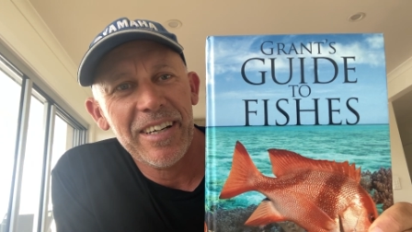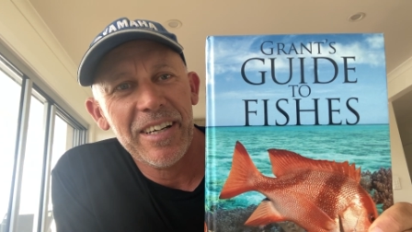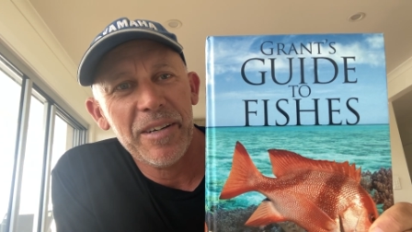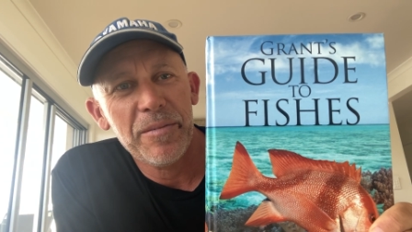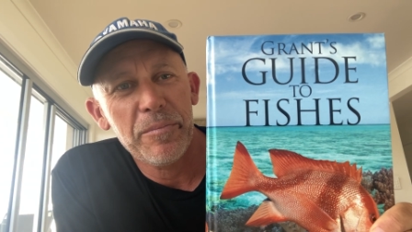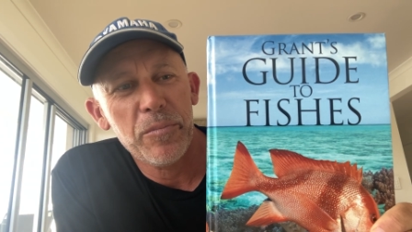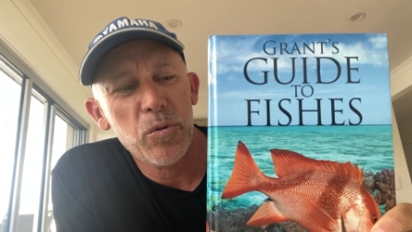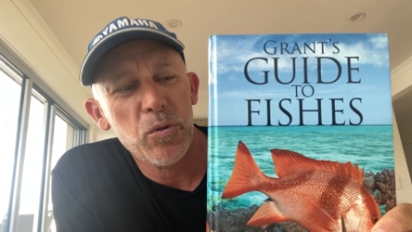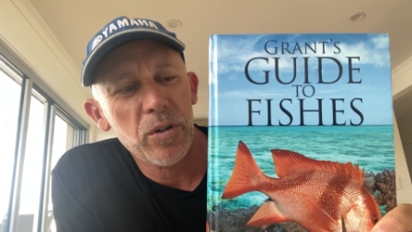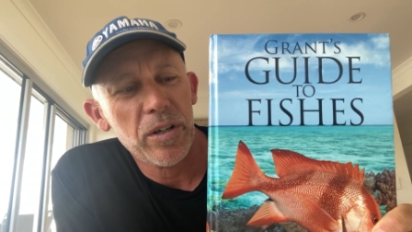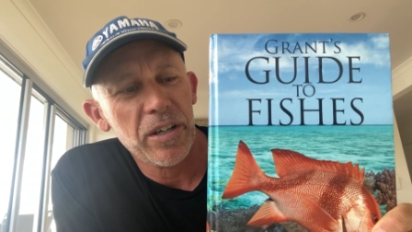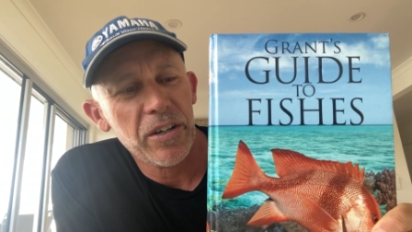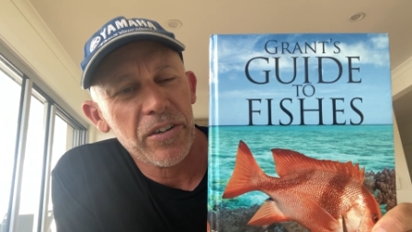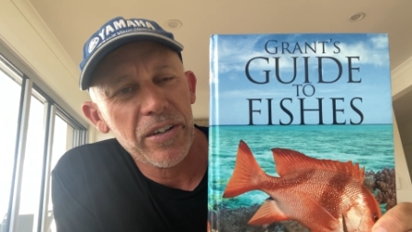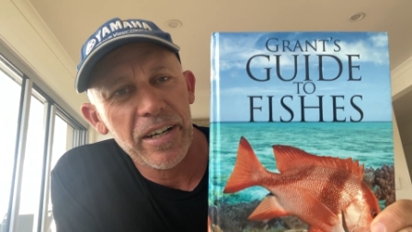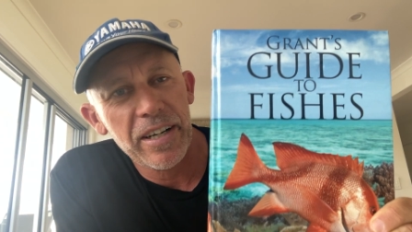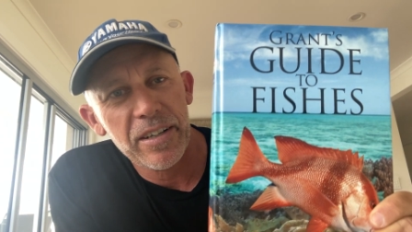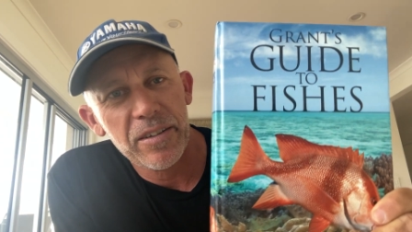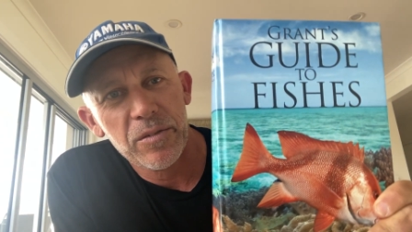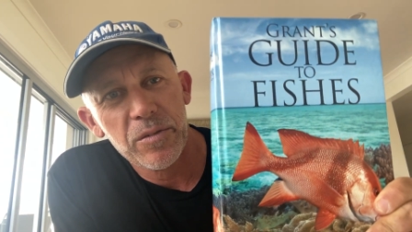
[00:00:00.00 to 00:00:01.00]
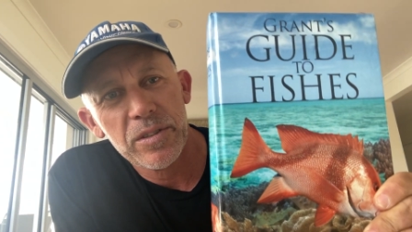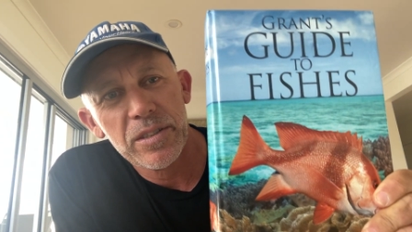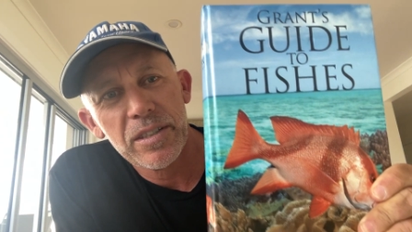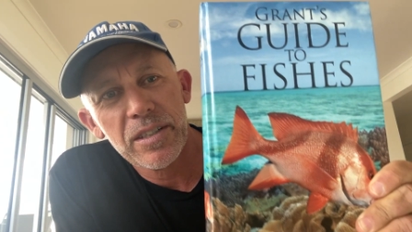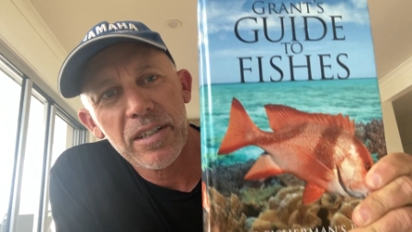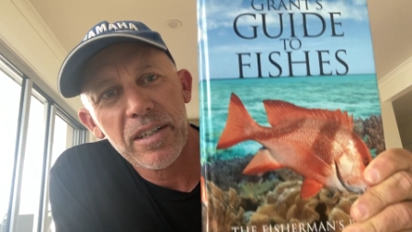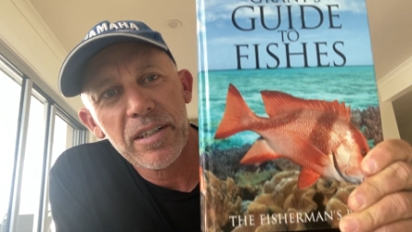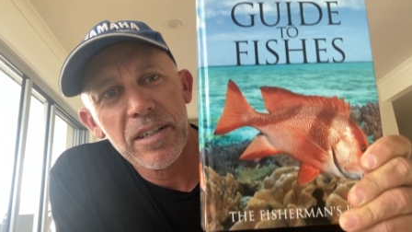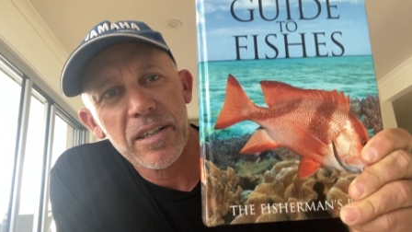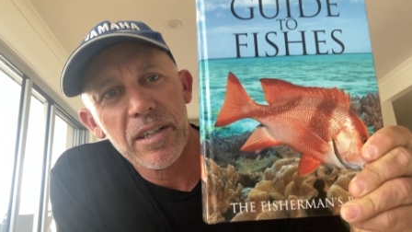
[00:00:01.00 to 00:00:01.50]
Morgan Grant was
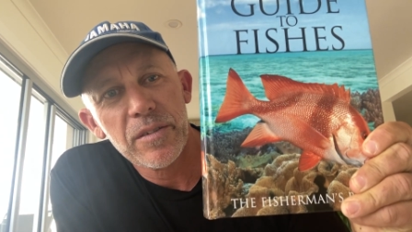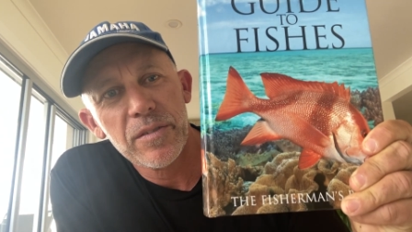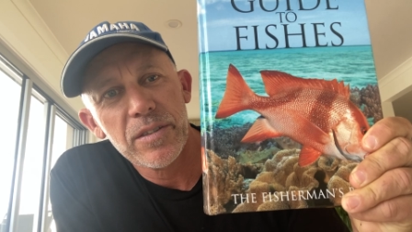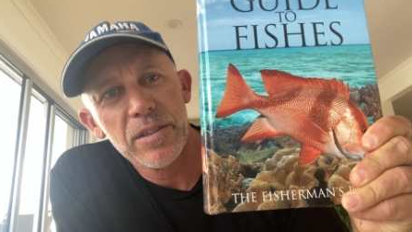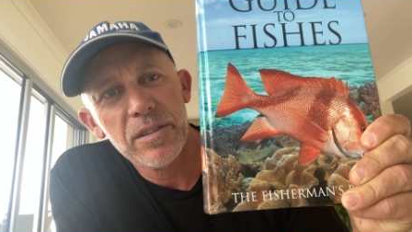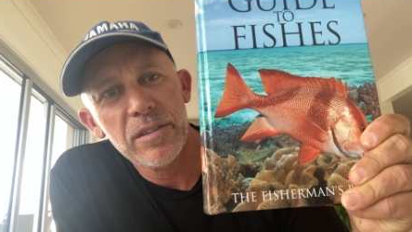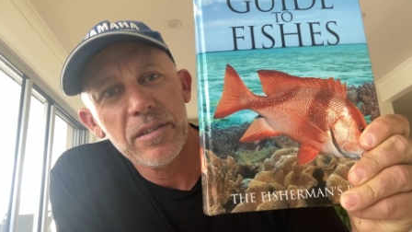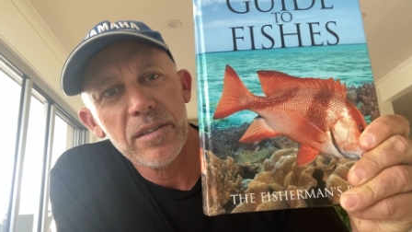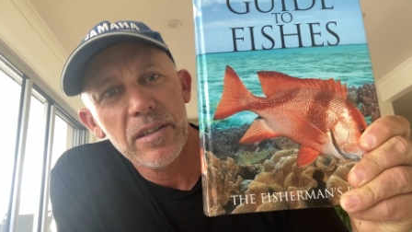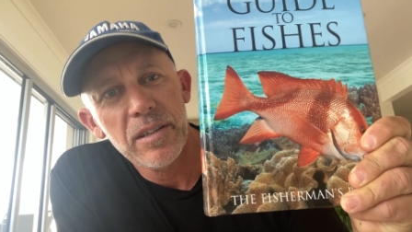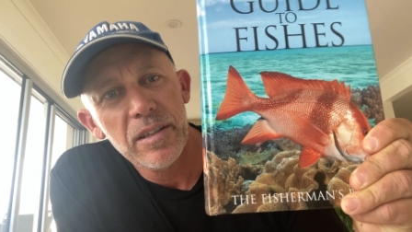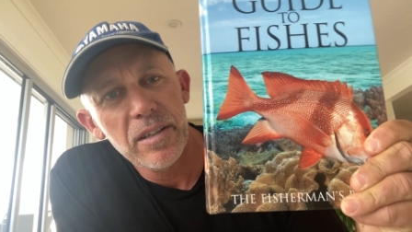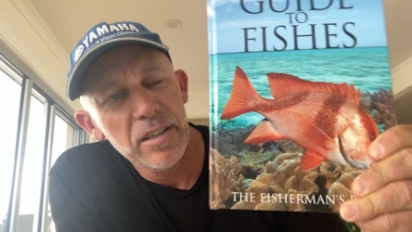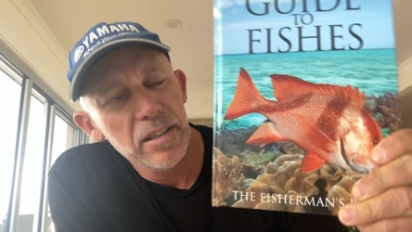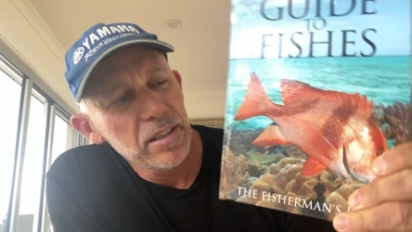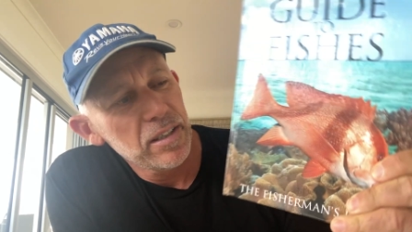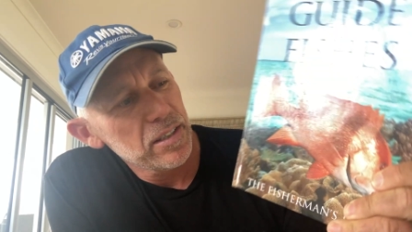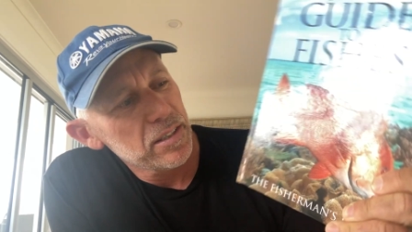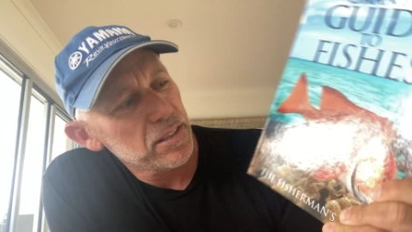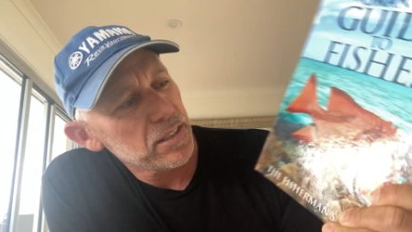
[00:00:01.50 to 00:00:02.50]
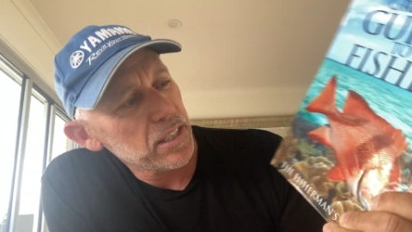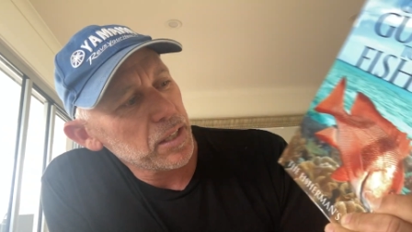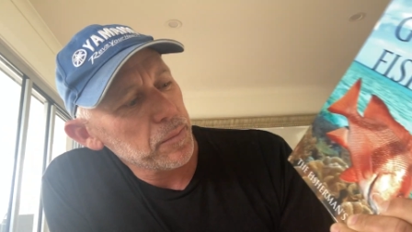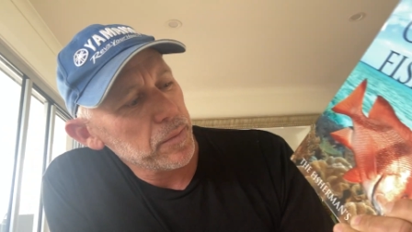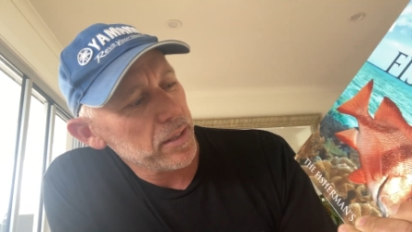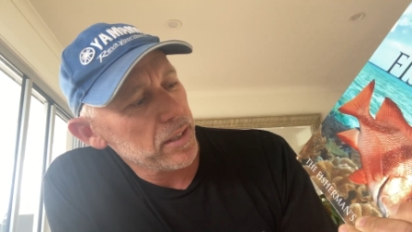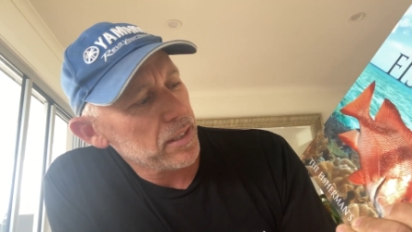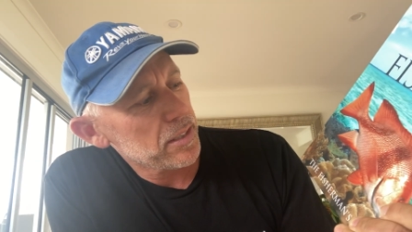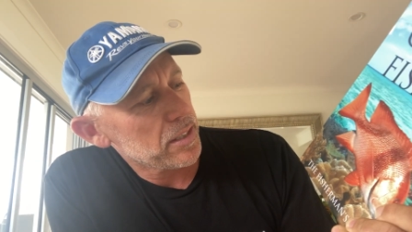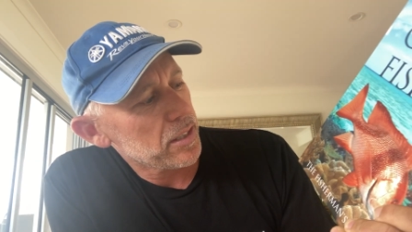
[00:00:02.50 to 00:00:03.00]
kind enough to send me
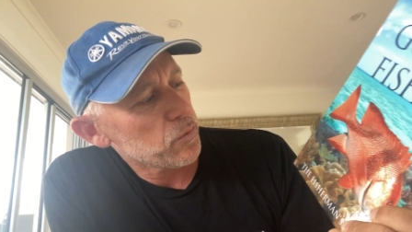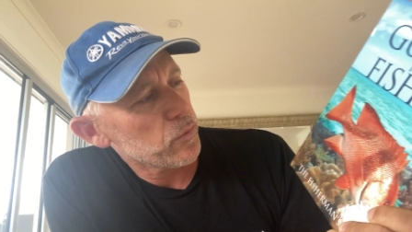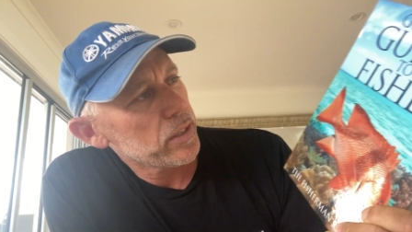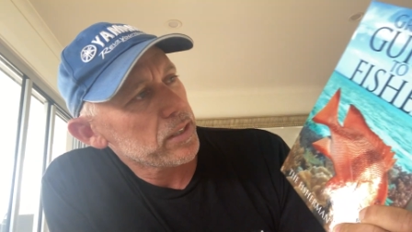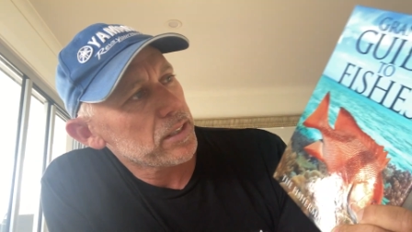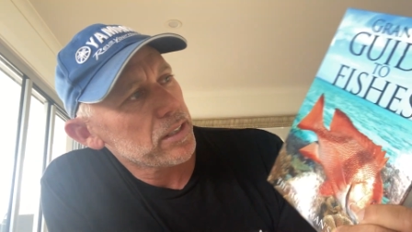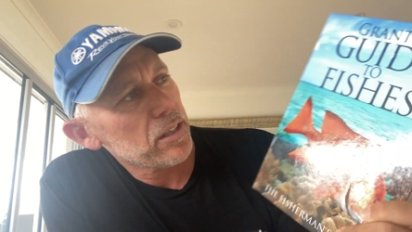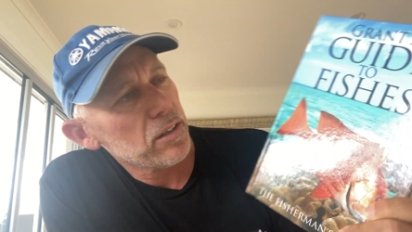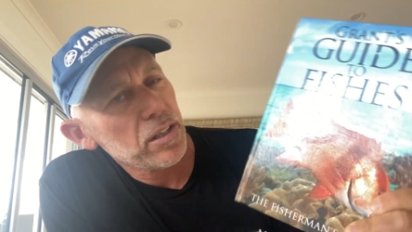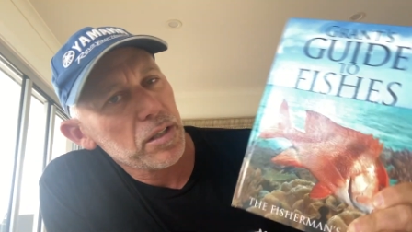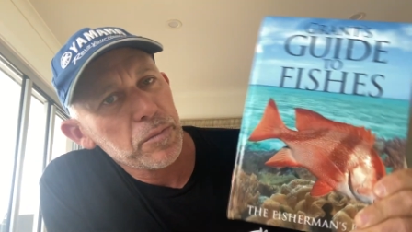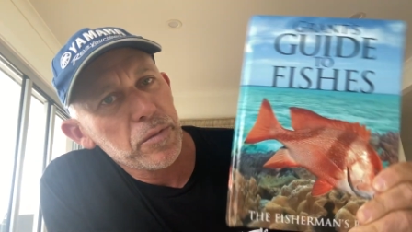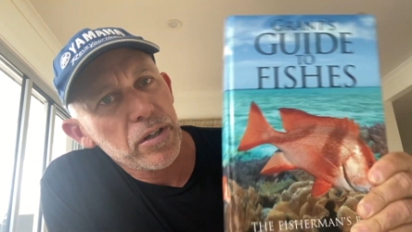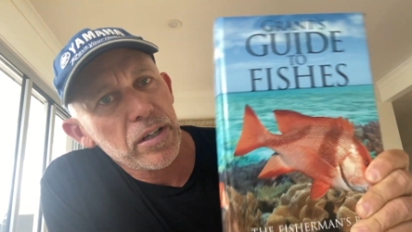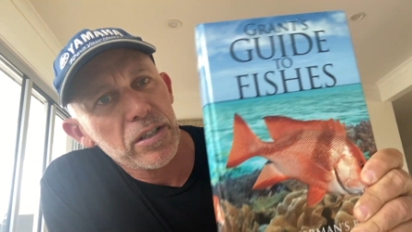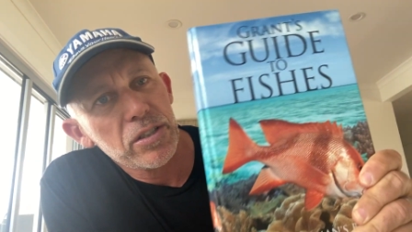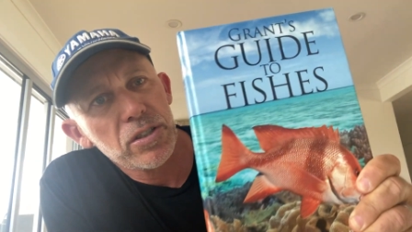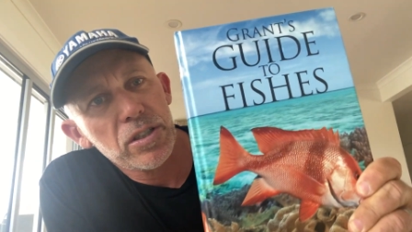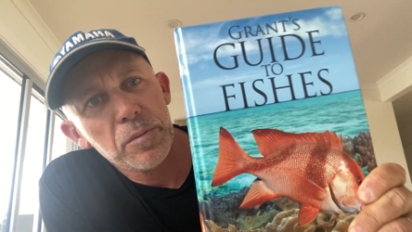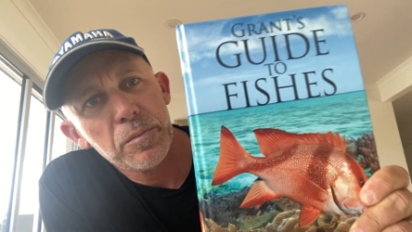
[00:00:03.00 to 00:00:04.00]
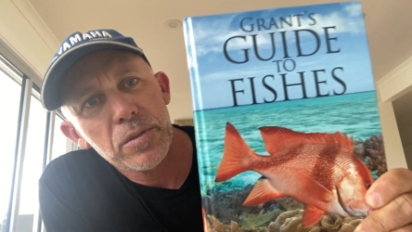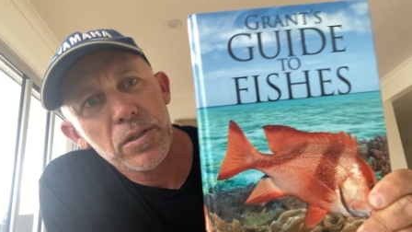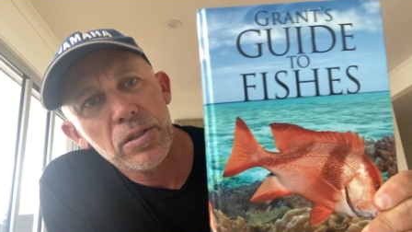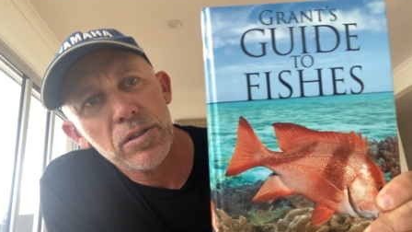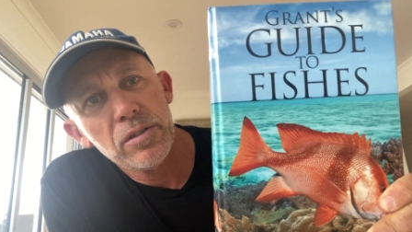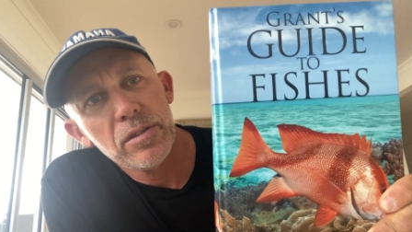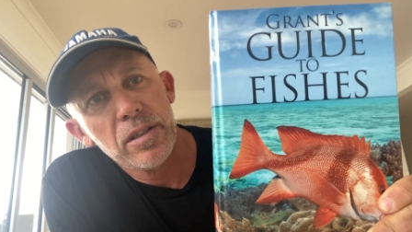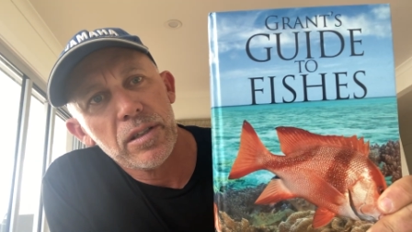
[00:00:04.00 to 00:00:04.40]
this, and we sell them in our shop too.